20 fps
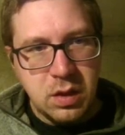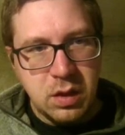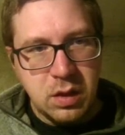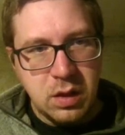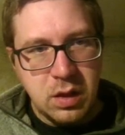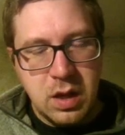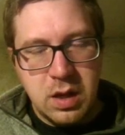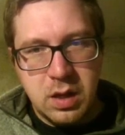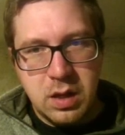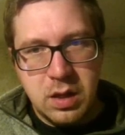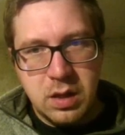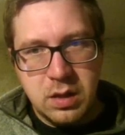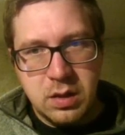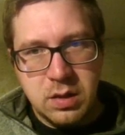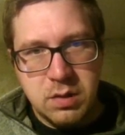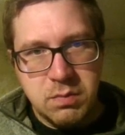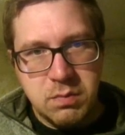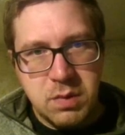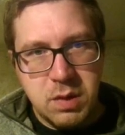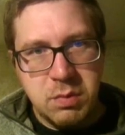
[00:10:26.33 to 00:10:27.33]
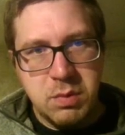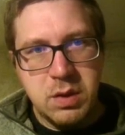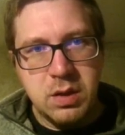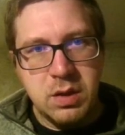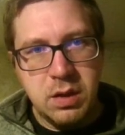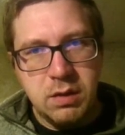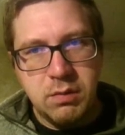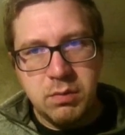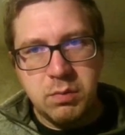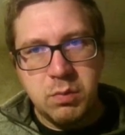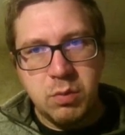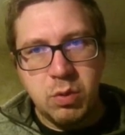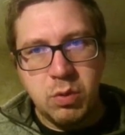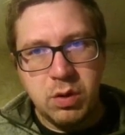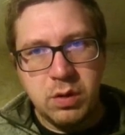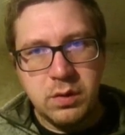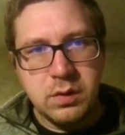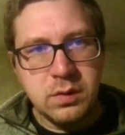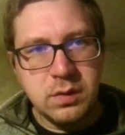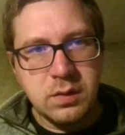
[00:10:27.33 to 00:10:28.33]
and maybe even more
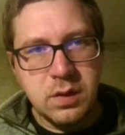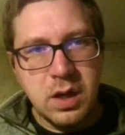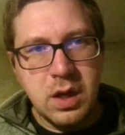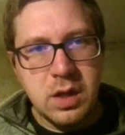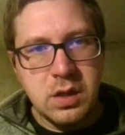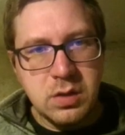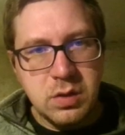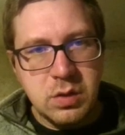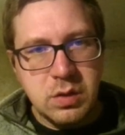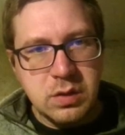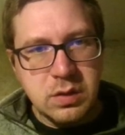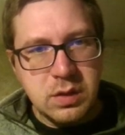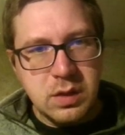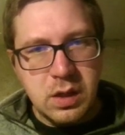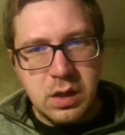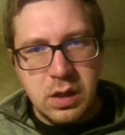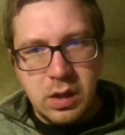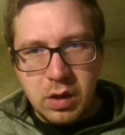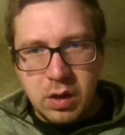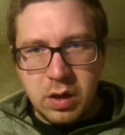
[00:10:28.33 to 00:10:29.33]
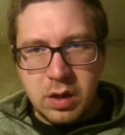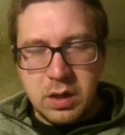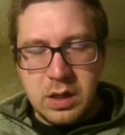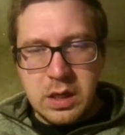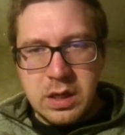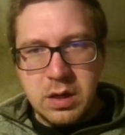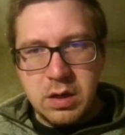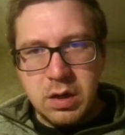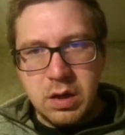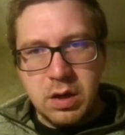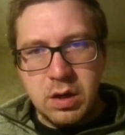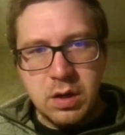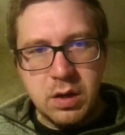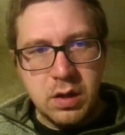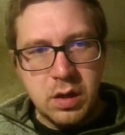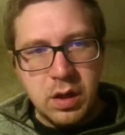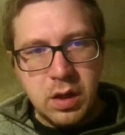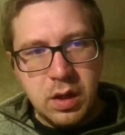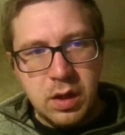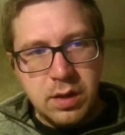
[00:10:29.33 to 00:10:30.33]
on the sides. You can see on here
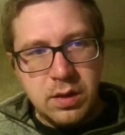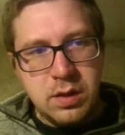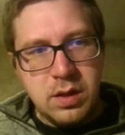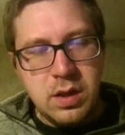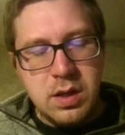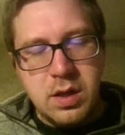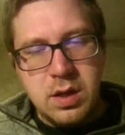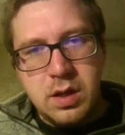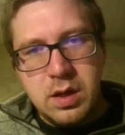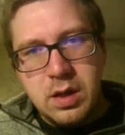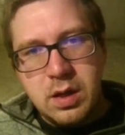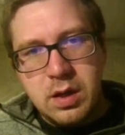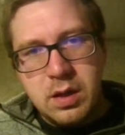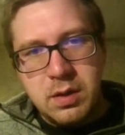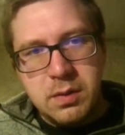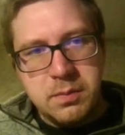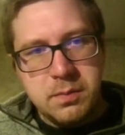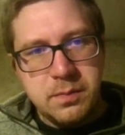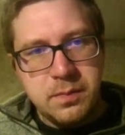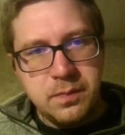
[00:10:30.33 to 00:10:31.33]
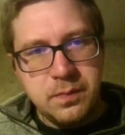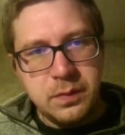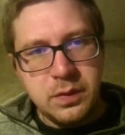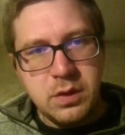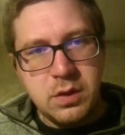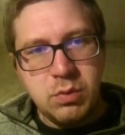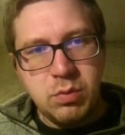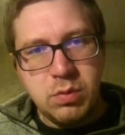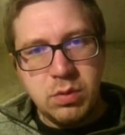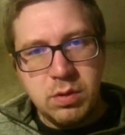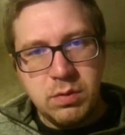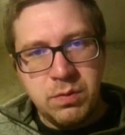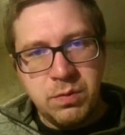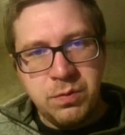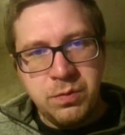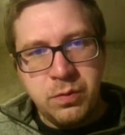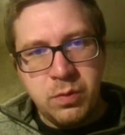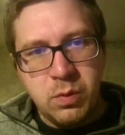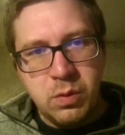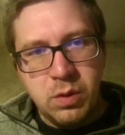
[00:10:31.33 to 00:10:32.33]
the word
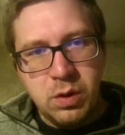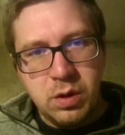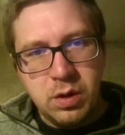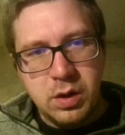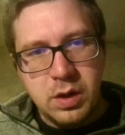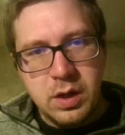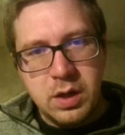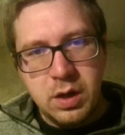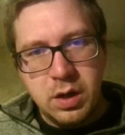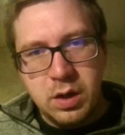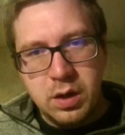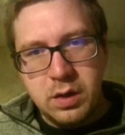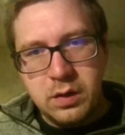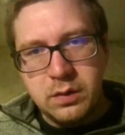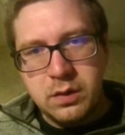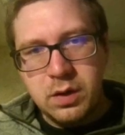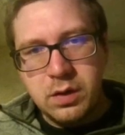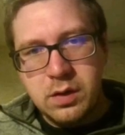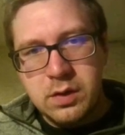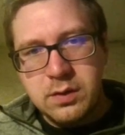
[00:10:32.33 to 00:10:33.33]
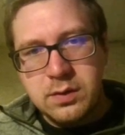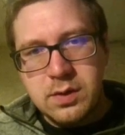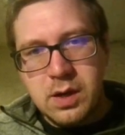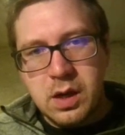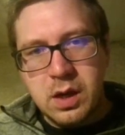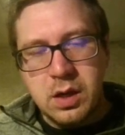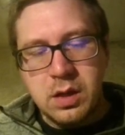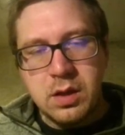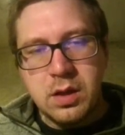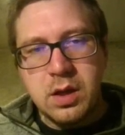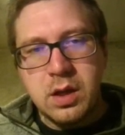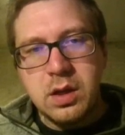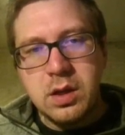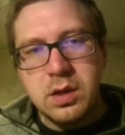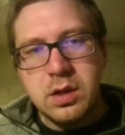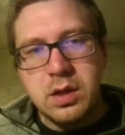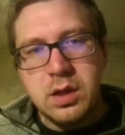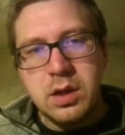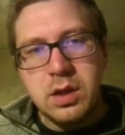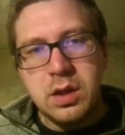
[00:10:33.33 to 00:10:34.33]
"for" here is on the second
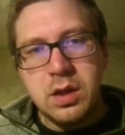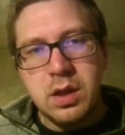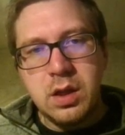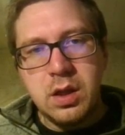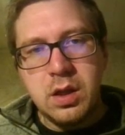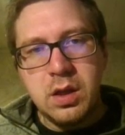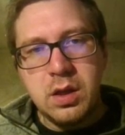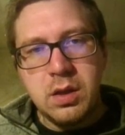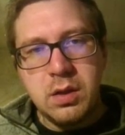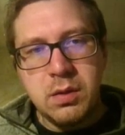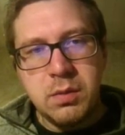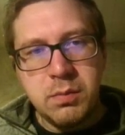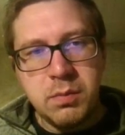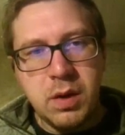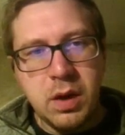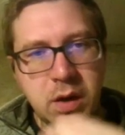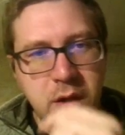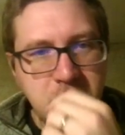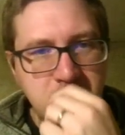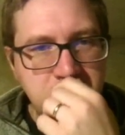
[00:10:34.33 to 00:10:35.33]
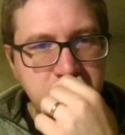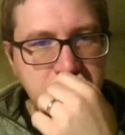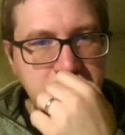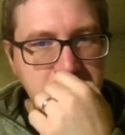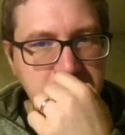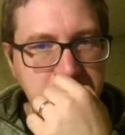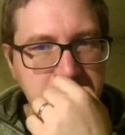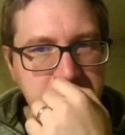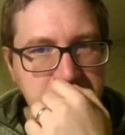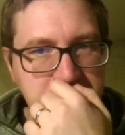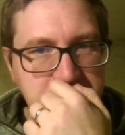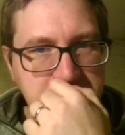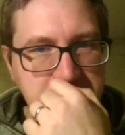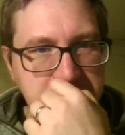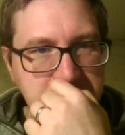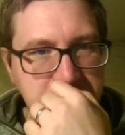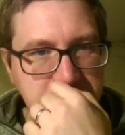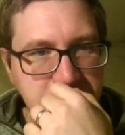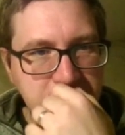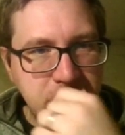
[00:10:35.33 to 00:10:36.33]
line in the mock-up.
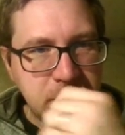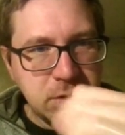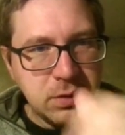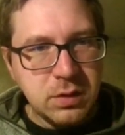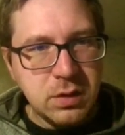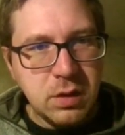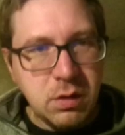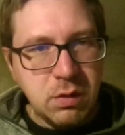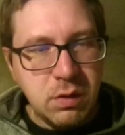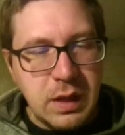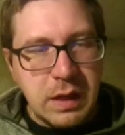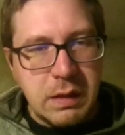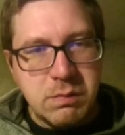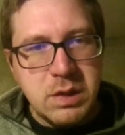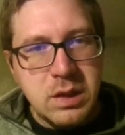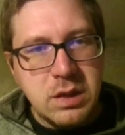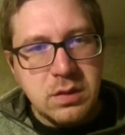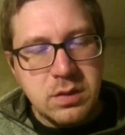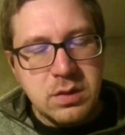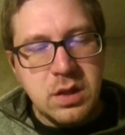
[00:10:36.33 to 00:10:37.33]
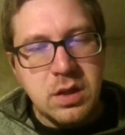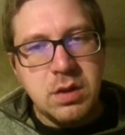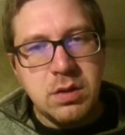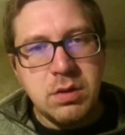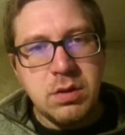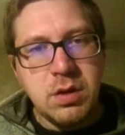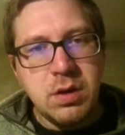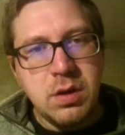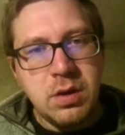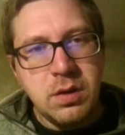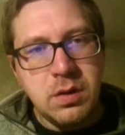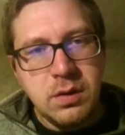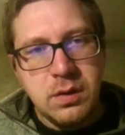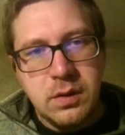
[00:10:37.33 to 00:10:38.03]
So that means either